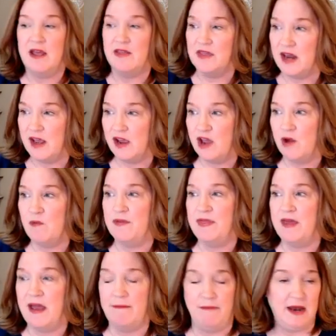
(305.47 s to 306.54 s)
And then I go with
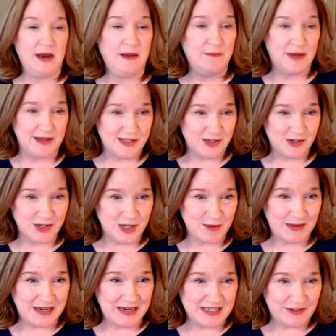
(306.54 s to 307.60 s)
that meaning because there's so
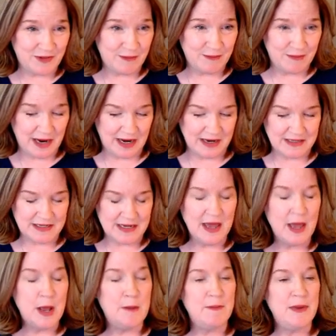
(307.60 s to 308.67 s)
many different meanings,
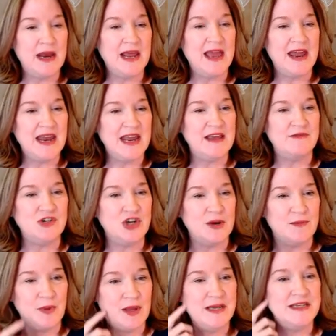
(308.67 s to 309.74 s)
but it kind of gives you
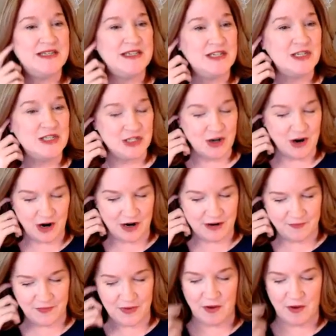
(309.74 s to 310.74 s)
a place to start.